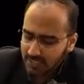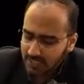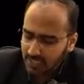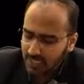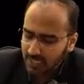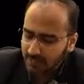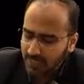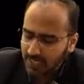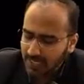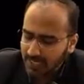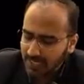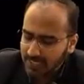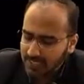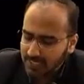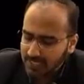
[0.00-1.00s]
3 pin
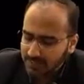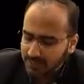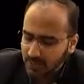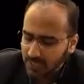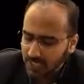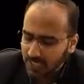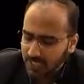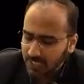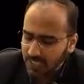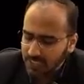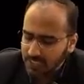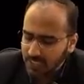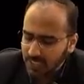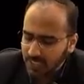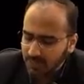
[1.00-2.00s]
index systems you can
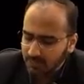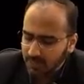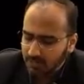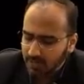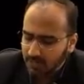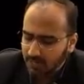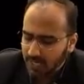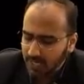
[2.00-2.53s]
easily remember.